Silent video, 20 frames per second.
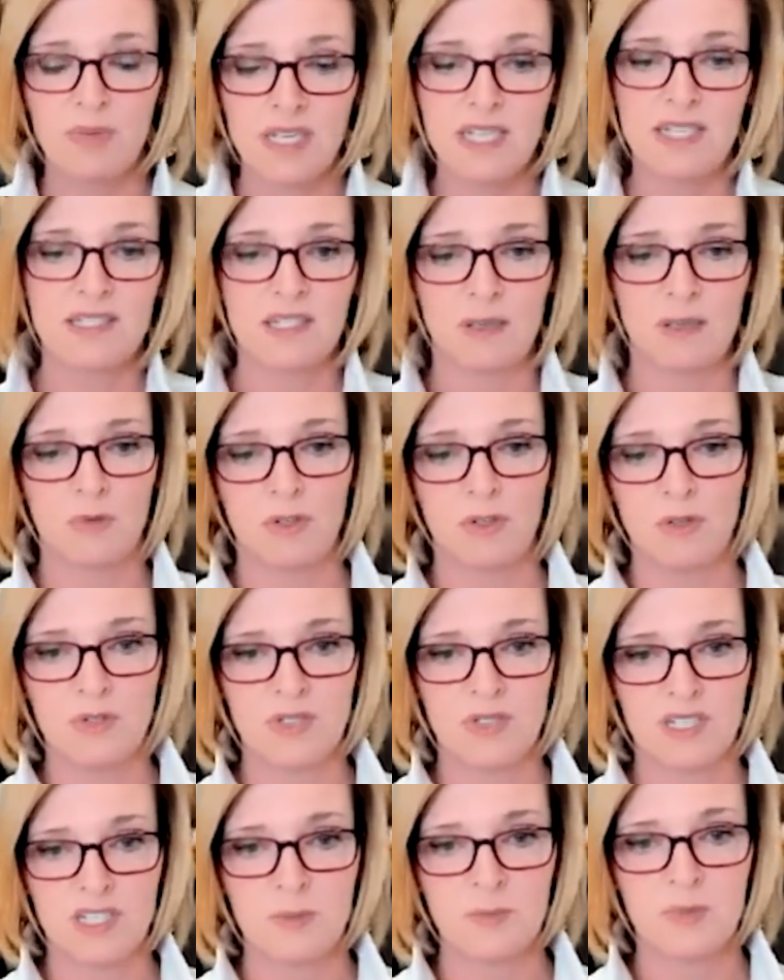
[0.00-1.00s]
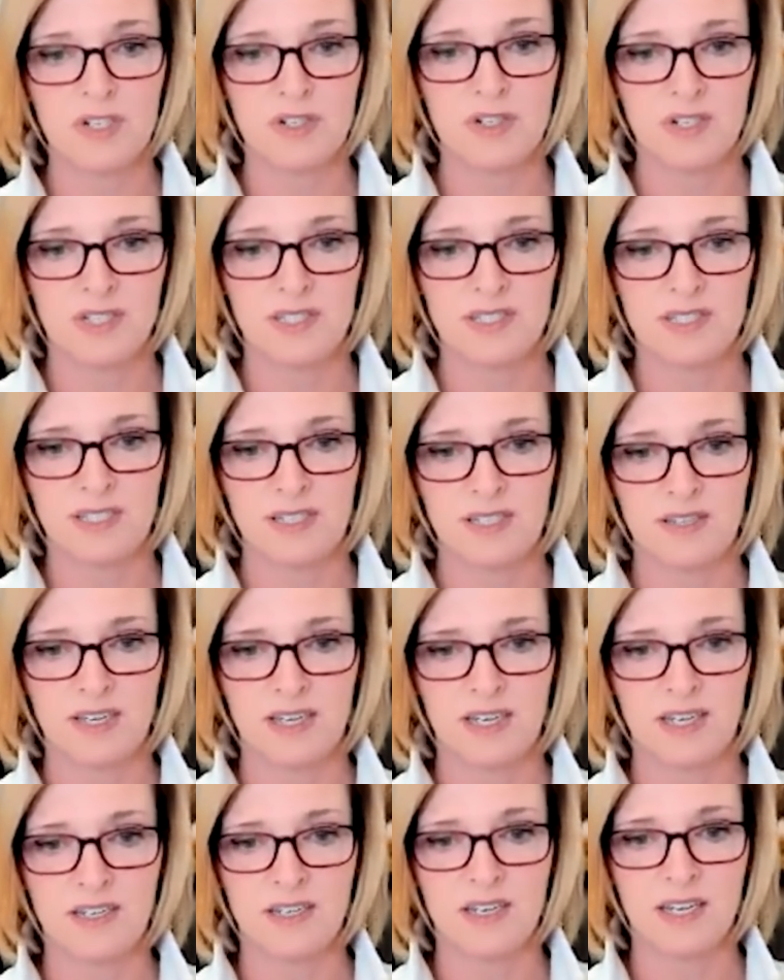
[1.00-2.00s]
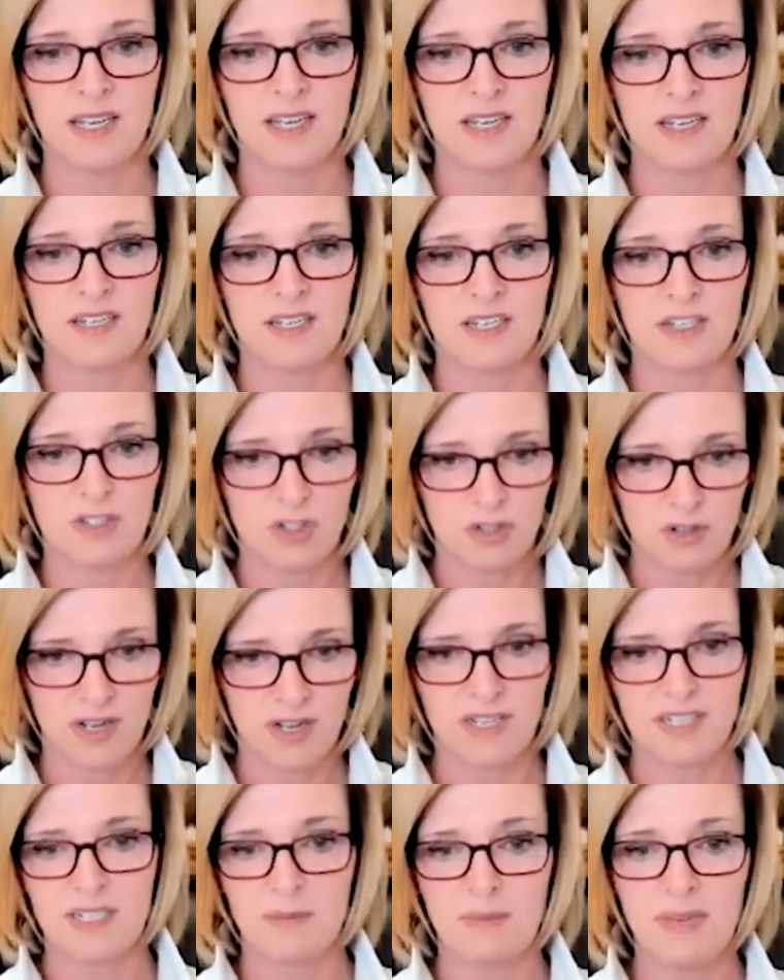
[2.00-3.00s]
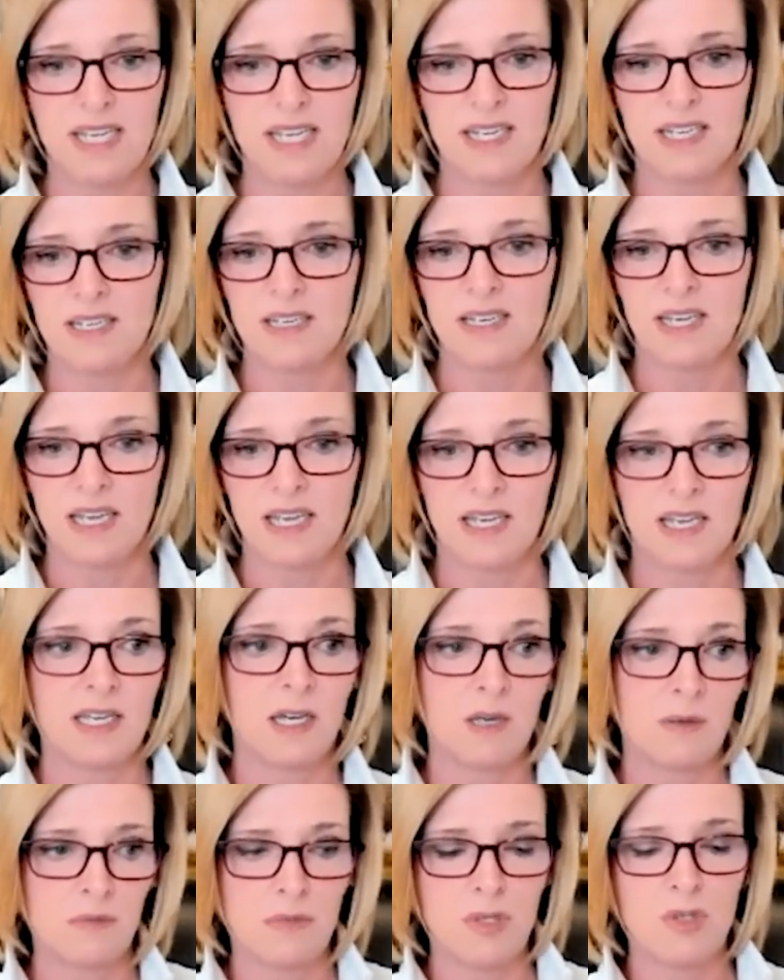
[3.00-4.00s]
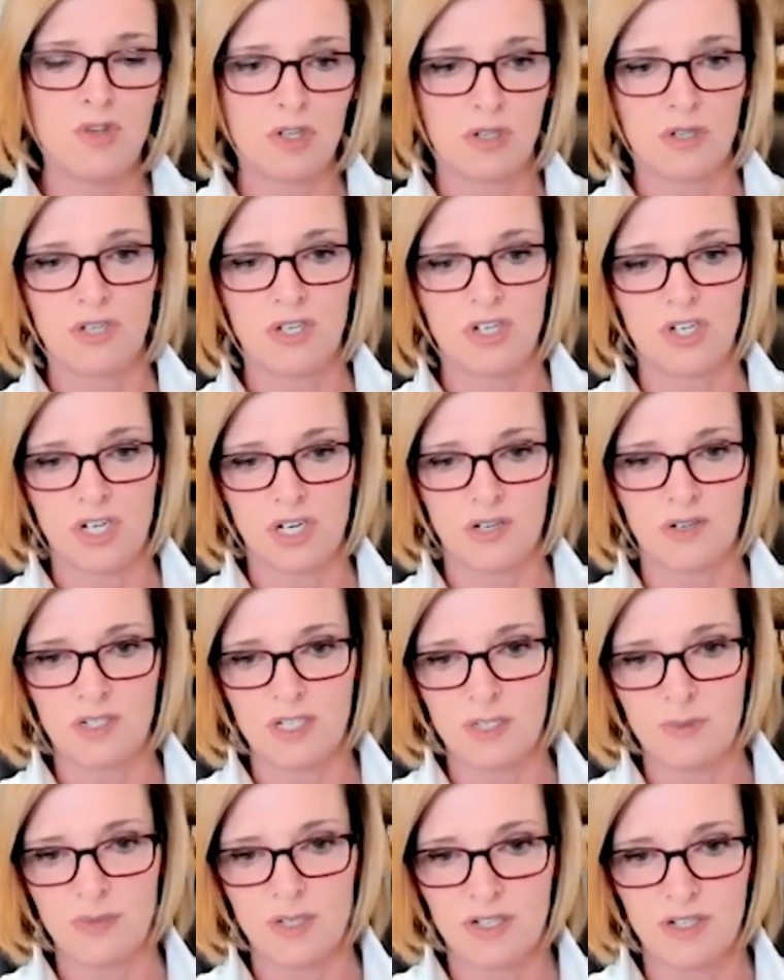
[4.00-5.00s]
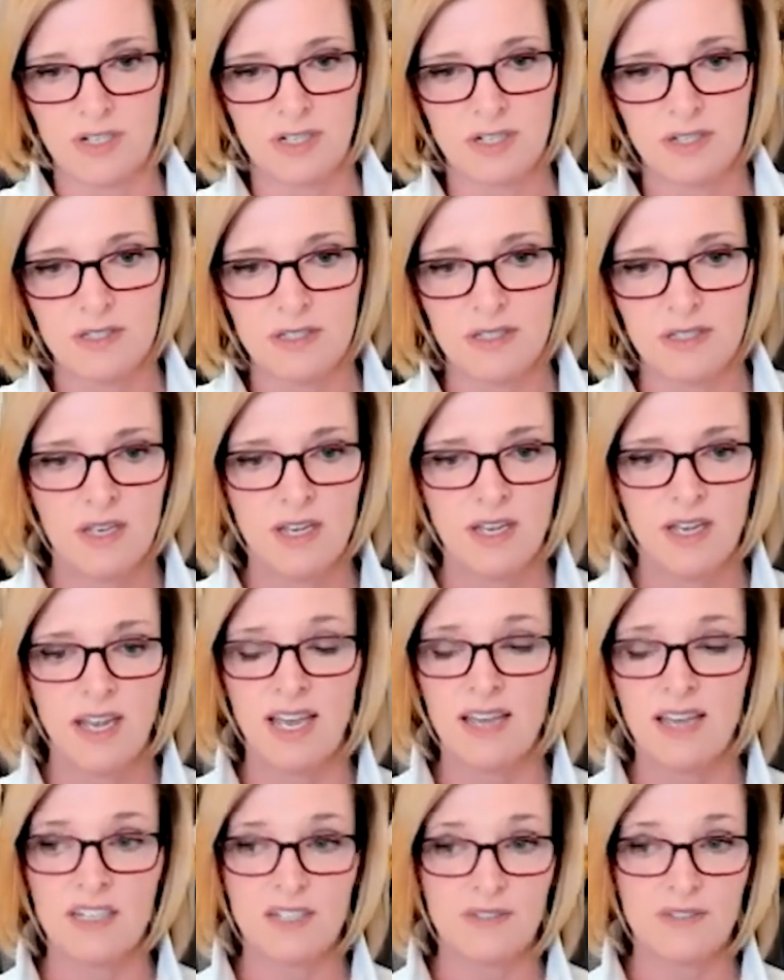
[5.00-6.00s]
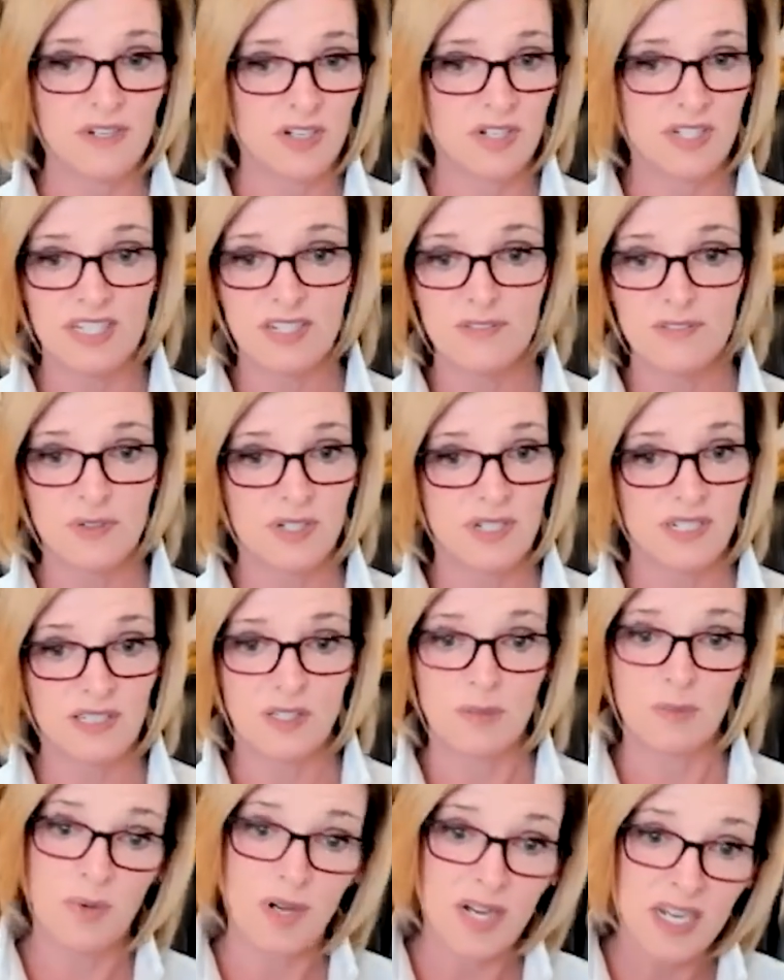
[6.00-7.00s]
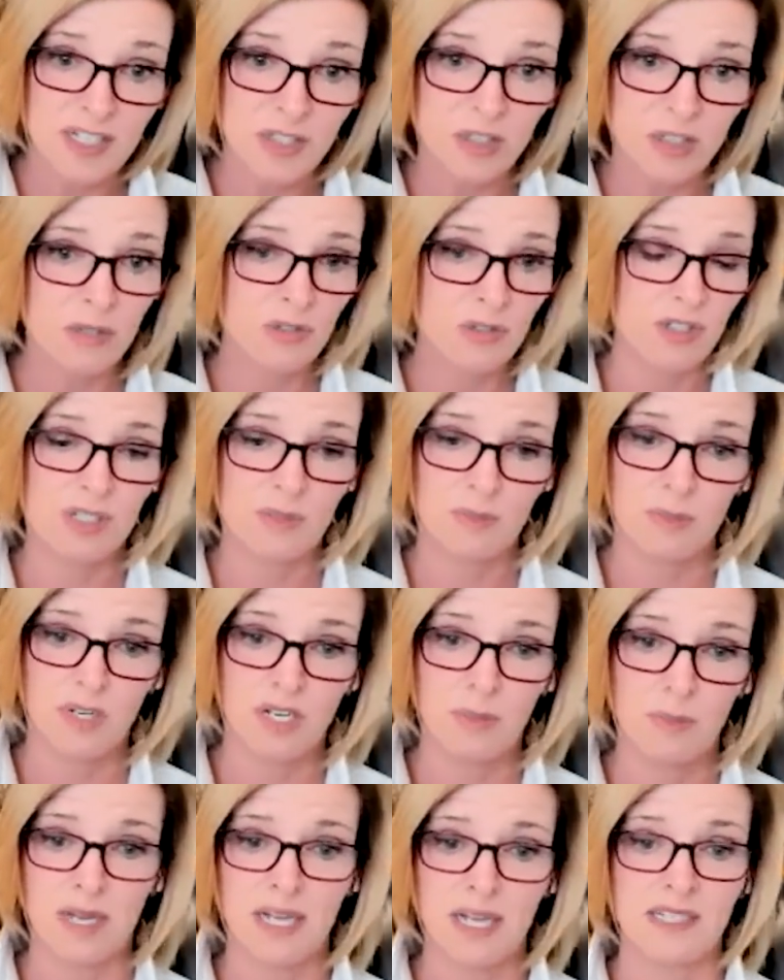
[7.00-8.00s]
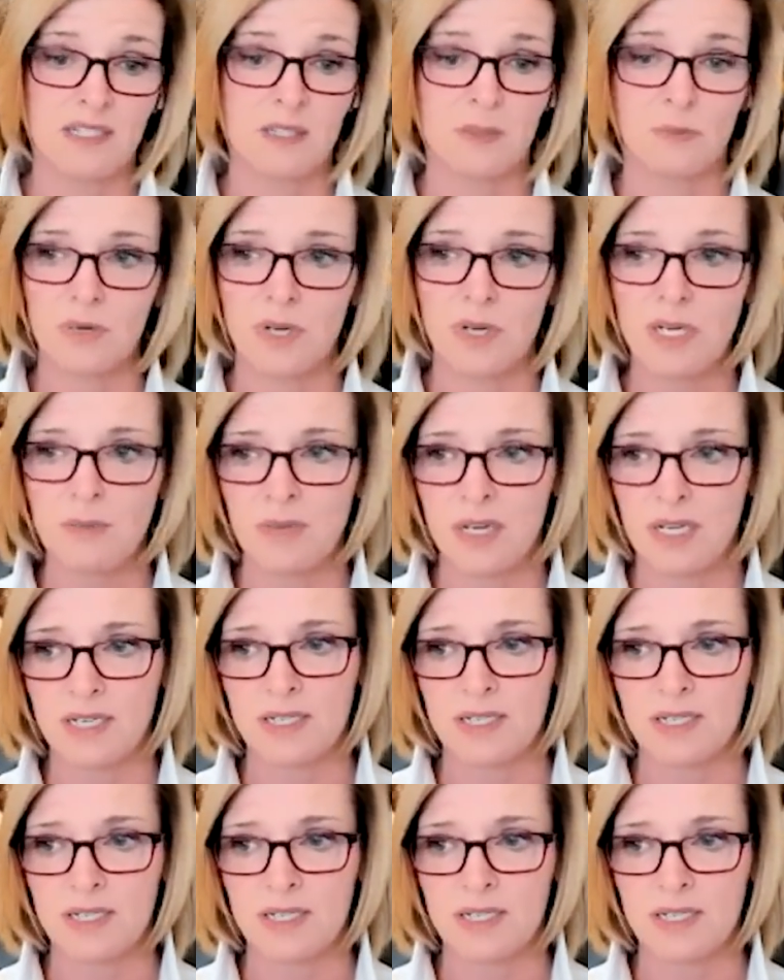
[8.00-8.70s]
being someone who's experiencing that and is trying to make it a mutually shared experience. And that's very different in the brain too, just to bring it back to the brain